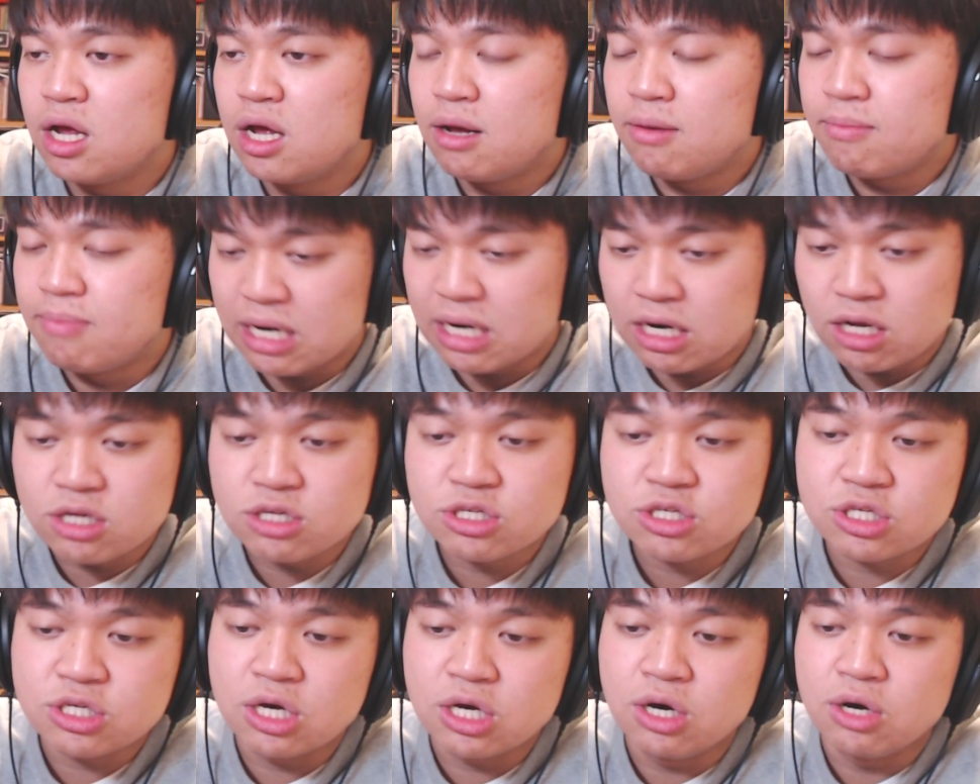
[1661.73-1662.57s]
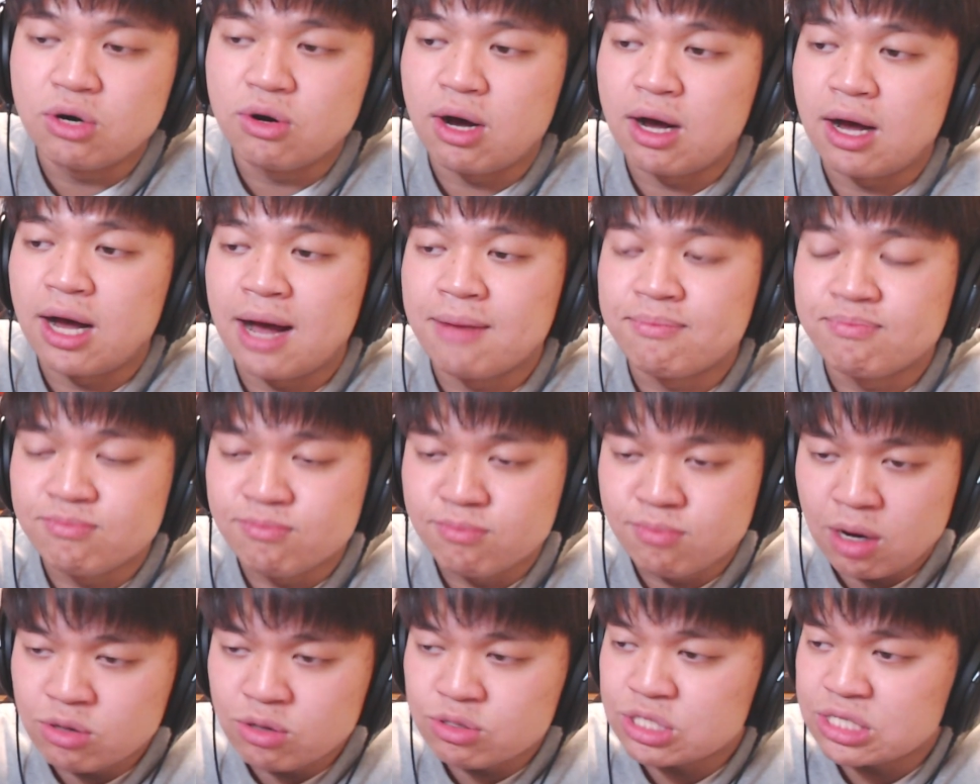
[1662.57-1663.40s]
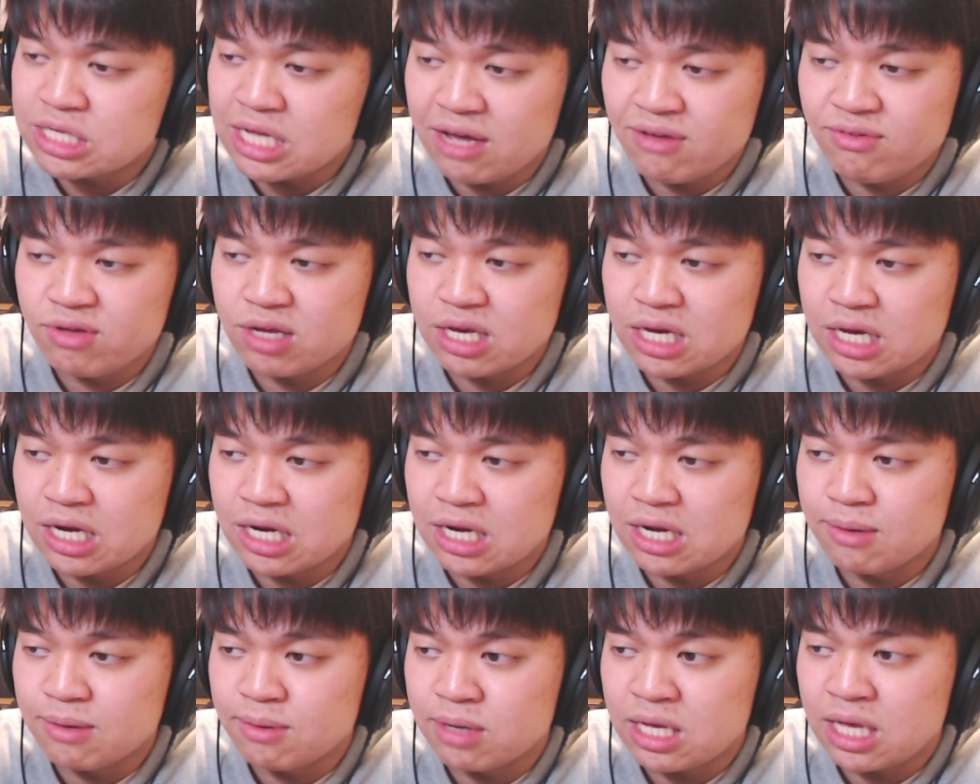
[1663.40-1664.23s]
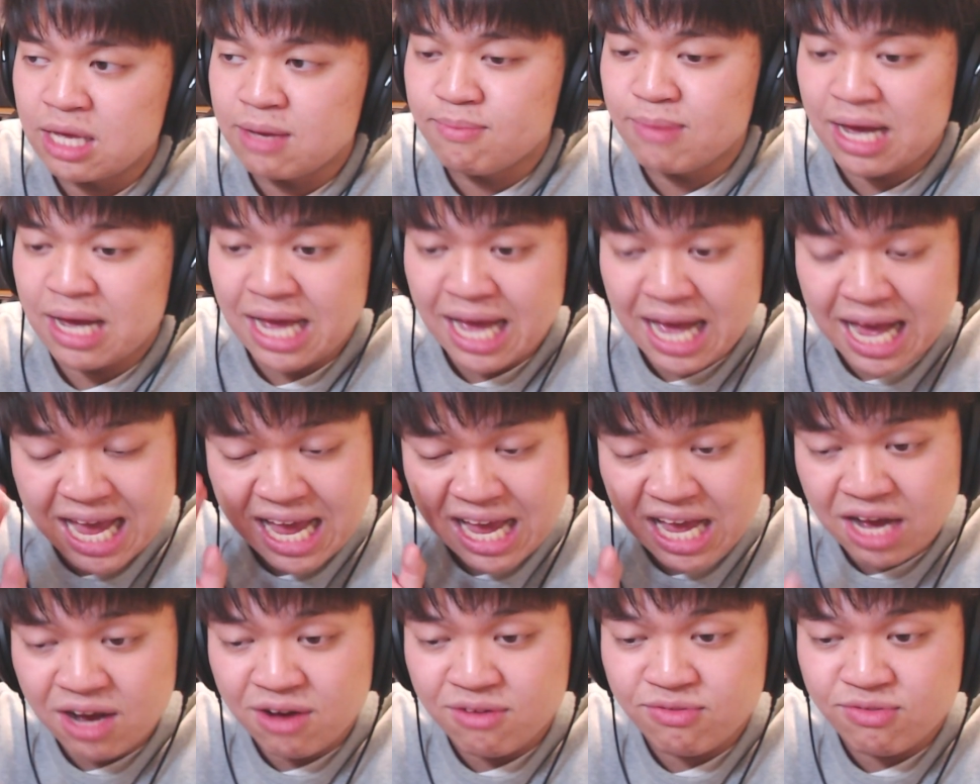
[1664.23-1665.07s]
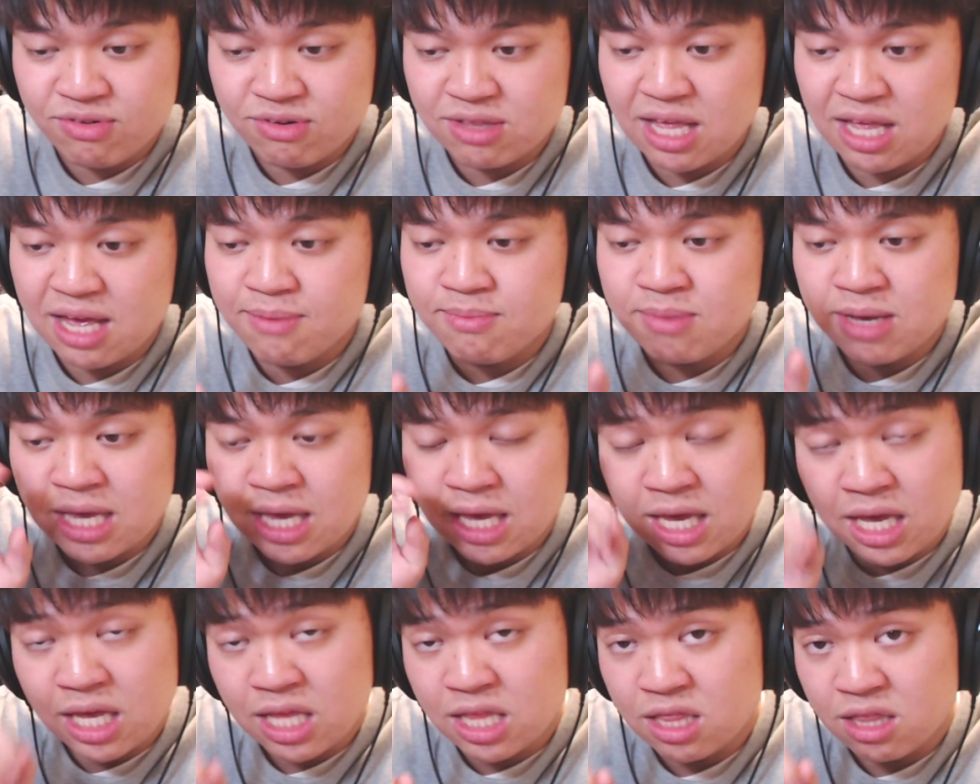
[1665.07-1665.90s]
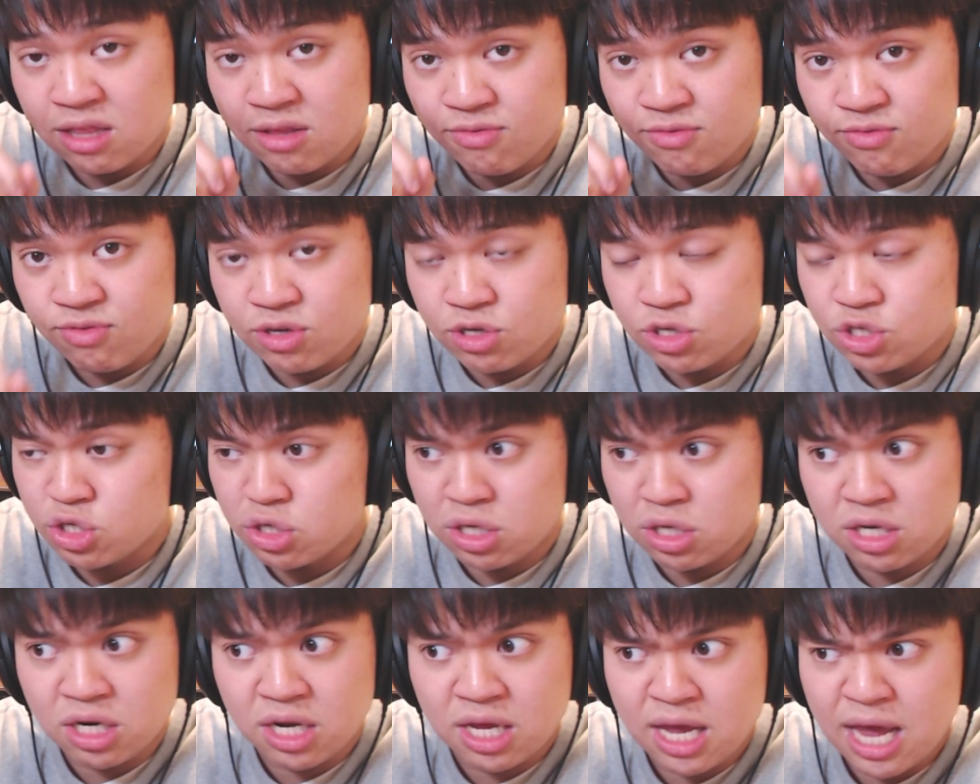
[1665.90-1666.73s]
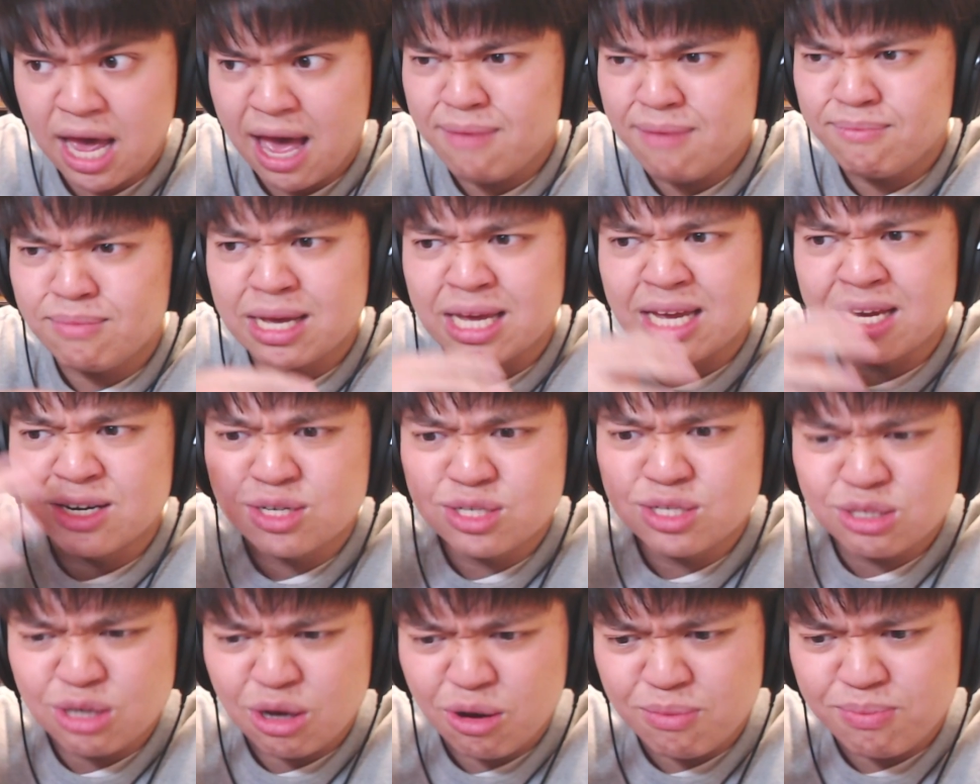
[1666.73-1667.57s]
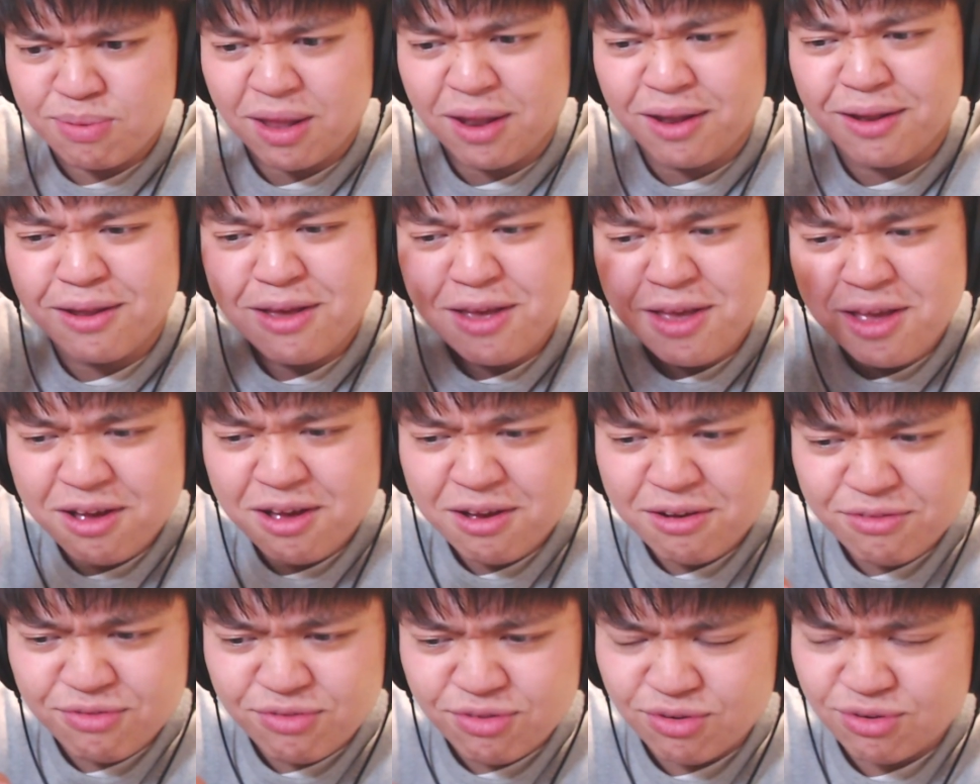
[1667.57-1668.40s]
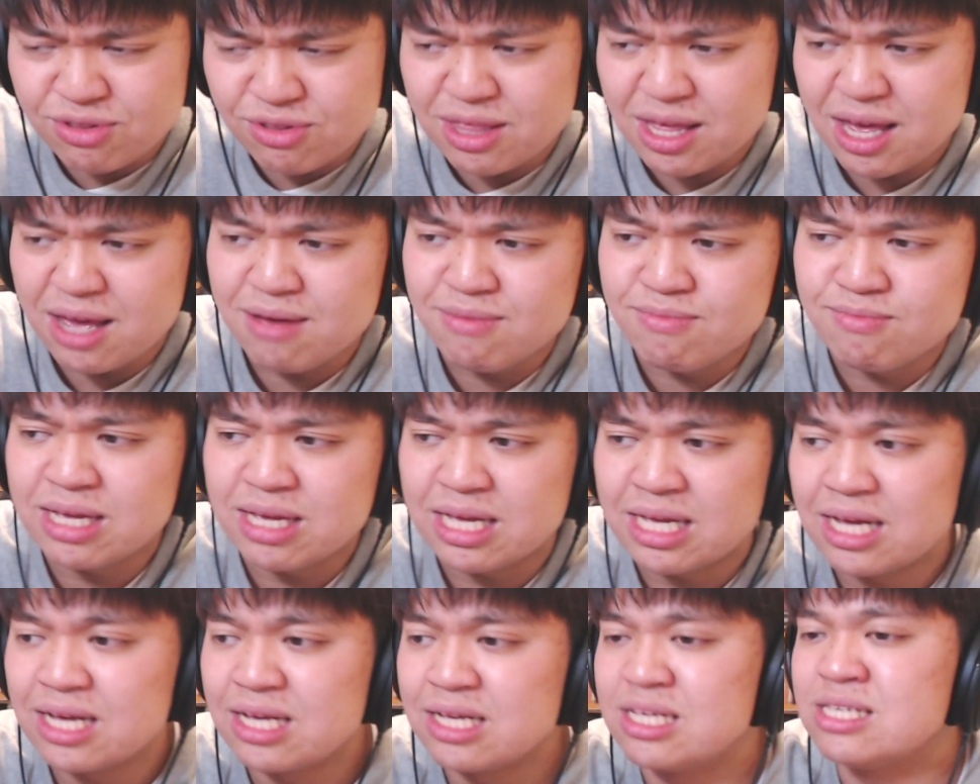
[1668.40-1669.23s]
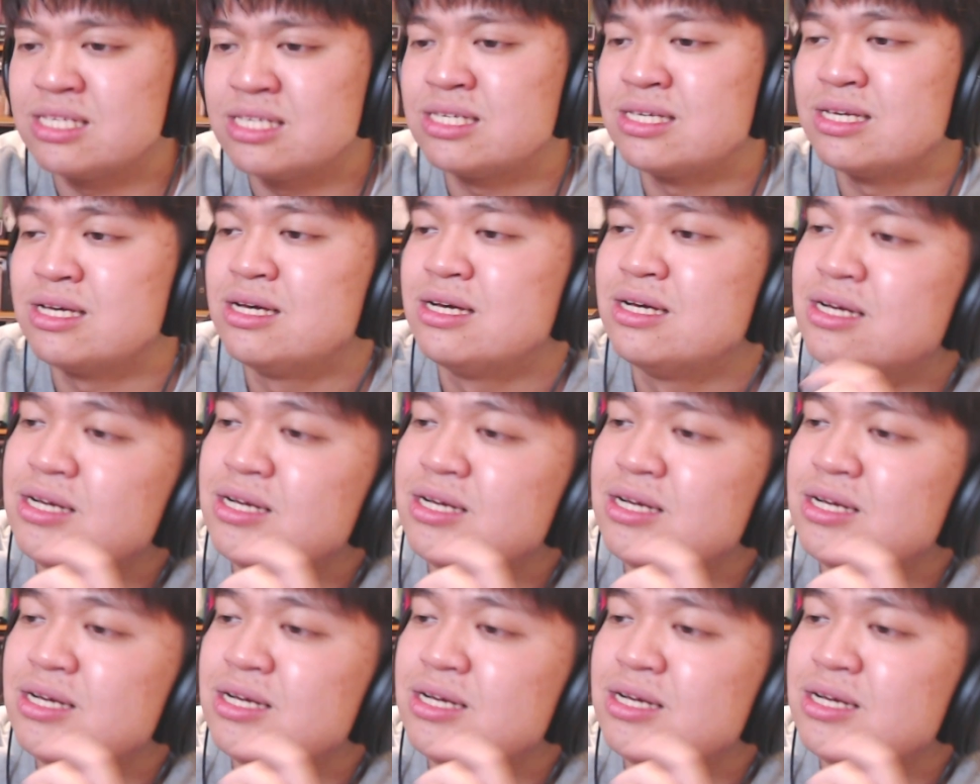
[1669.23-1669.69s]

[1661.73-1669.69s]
But also, I'm most definitely going to keep my eye out for them in the future and have my ears open for them, because